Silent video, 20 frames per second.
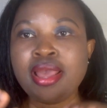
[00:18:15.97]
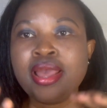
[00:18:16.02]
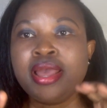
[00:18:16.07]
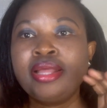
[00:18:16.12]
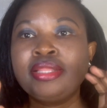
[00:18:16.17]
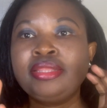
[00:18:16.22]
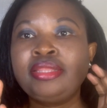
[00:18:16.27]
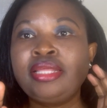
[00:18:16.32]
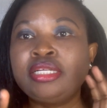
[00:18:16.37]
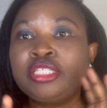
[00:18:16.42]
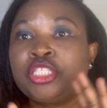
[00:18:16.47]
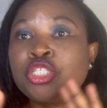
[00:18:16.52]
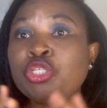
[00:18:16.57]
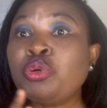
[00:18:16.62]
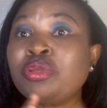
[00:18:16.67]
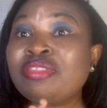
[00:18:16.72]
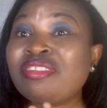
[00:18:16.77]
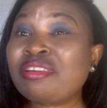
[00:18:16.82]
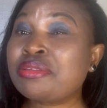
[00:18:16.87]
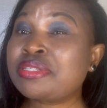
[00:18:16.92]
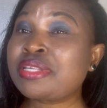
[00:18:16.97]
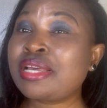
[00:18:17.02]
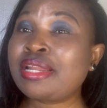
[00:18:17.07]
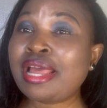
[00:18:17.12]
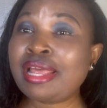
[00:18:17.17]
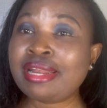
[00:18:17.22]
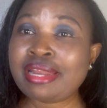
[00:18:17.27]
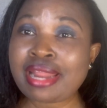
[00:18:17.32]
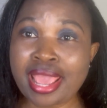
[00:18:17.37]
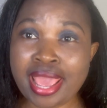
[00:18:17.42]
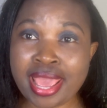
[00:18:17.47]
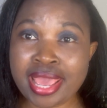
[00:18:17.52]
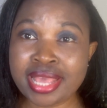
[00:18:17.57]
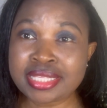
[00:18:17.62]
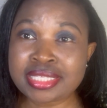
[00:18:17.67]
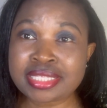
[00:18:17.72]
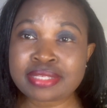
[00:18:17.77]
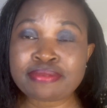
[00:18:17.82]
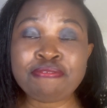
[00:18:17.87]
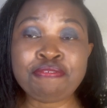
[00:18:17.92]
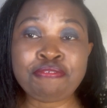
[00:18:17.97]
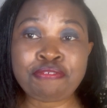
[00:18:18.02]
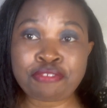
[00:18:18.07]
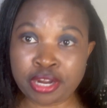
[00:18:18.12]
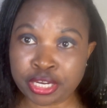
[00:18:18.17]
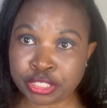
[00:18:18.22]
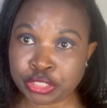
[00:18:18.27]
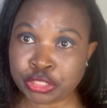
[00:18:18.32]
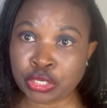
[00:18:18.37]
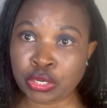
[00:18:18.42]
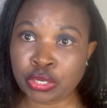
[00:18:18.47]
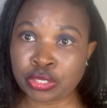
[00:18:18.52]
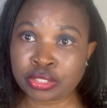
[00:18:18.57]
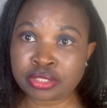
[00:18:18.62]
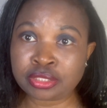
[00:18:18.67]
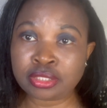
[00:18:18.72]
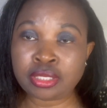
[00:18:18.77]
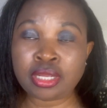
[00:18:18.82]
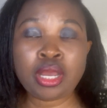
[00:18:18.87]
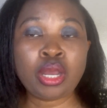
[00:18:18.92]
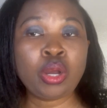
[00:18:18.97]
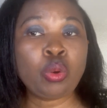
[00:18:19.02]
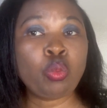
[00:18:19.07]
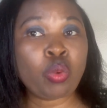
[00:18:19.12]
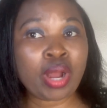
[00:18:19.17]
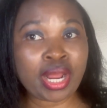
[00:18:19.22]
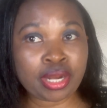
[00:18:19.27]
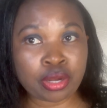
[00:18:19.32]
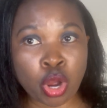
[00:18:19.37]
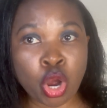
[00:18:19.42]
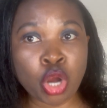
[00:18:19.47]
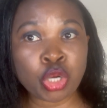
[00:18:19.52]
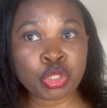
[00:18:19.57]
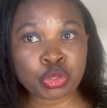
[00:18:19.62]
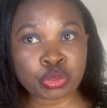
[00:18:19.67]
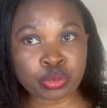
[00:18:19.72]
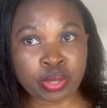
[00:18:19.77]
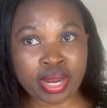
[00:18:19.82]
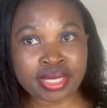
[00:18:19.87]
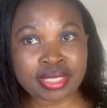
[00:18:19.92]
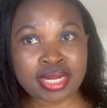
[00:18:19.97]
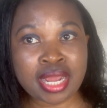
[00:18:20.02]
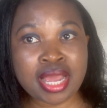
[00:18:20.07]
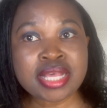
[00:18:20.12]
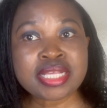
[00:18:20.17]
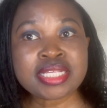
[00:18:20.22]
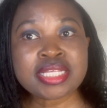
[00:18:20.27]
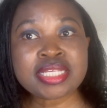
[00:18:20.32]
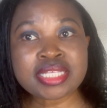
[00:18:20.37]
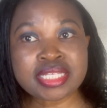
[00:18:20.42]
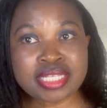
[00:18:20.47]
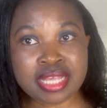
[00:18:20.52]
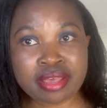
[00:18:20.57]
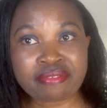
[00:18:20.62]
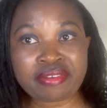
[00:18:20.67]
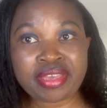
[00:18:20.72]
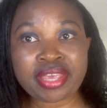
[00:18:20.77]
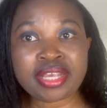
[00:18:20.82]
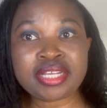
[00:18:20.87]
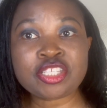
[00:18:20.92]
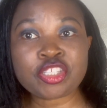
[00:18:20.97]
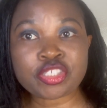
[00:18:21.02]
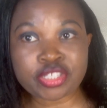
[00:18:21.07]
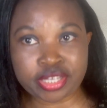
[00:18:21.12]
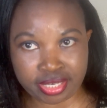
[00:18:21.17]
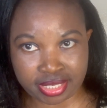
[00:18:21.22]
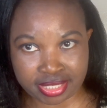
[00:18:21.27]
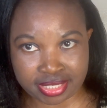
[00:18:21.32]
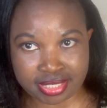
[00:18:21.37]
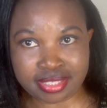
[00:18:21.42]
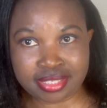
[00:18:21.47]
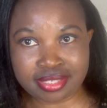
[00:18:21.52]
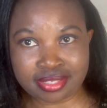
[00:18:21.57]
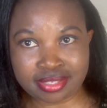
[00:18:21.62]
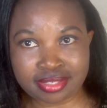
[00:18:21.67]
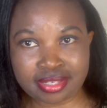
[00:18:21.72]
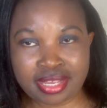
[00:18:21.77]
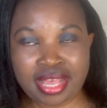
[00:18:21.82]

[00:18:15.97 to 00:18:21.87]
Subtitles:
the 2008 version 100 civic tests,